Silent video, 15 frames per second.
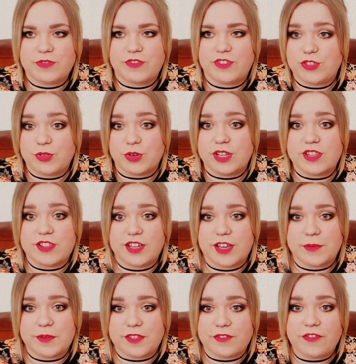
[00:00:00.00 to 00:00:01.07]
she's talking to
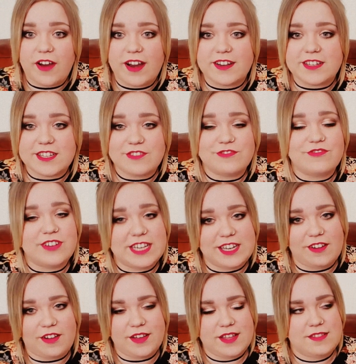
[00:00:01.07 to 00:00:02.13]
you as a friend. It's really
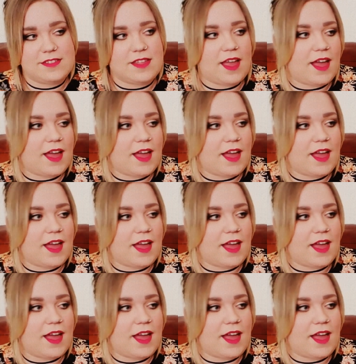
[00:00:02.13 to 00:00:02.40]
nice.